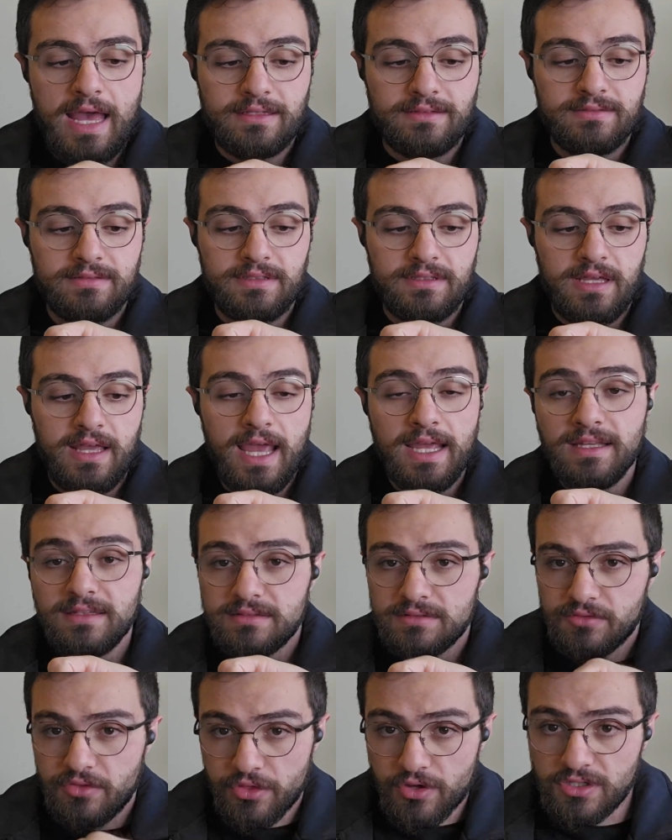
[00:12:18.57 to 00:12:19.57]
At
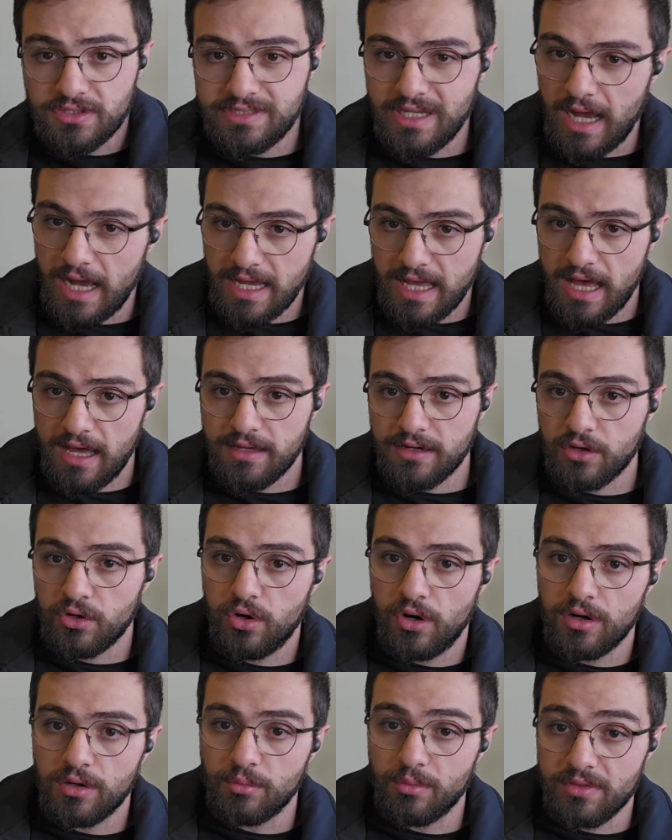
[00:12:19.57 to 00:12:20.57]
8:30, I had
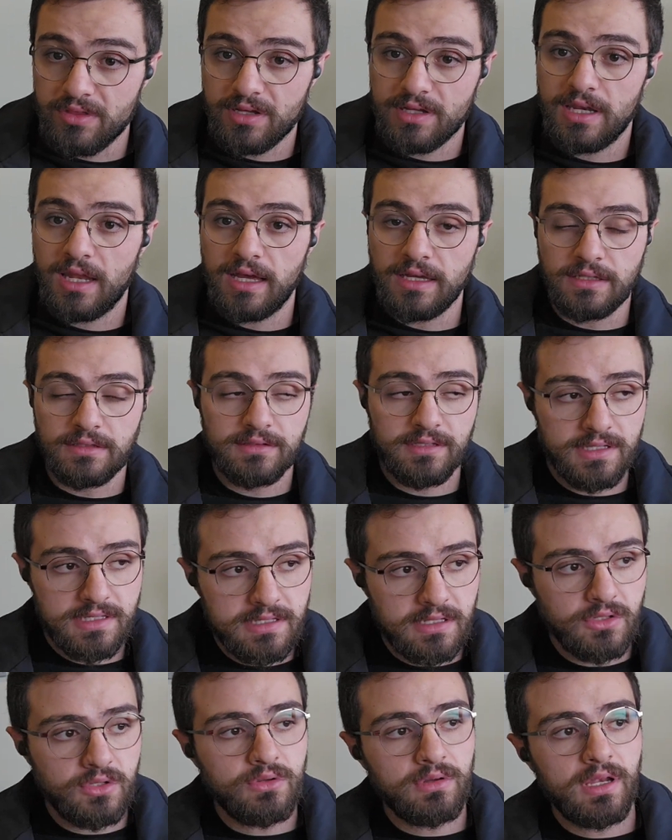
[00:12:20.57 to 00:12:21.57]
a call with a client.
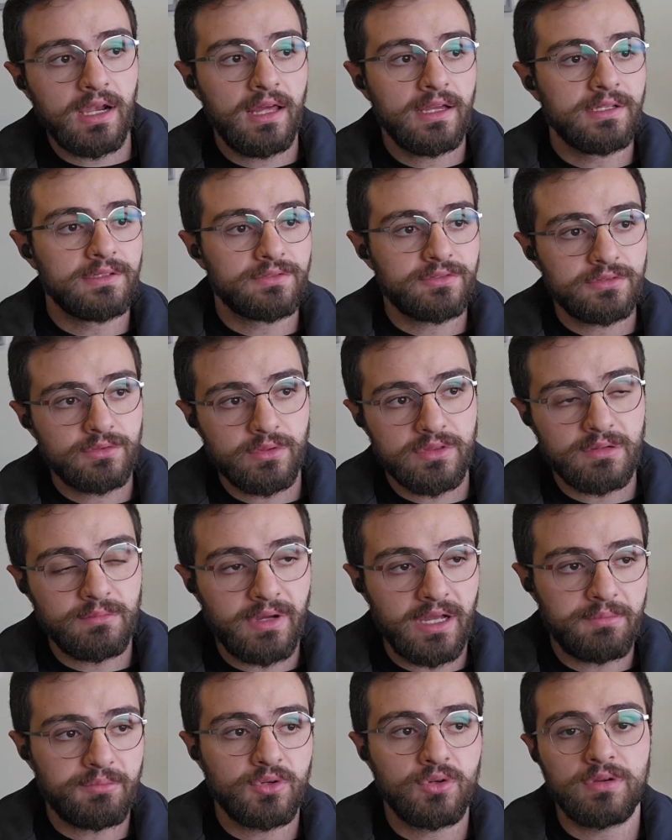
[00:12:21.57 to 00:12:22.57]
He's a new client
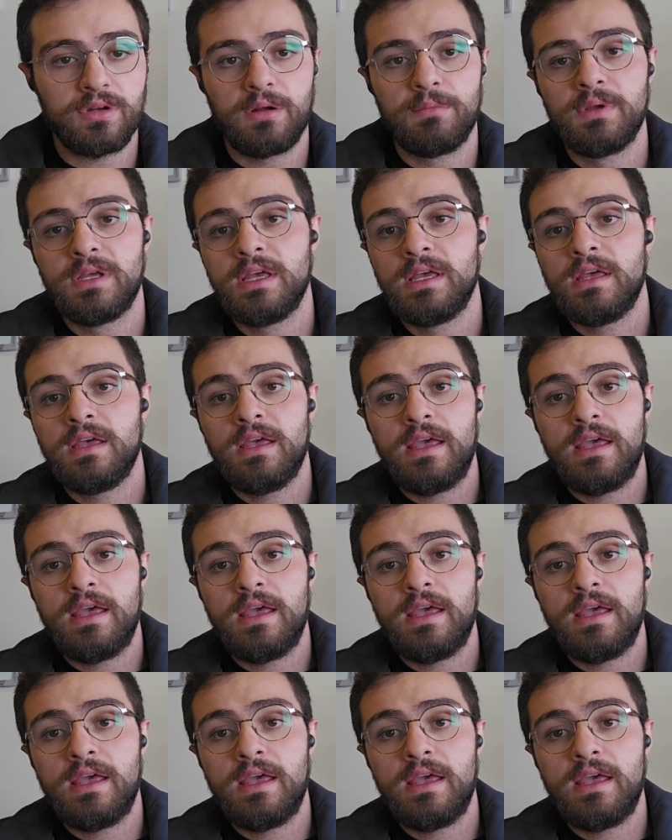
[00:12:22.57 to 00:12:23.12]
within my program.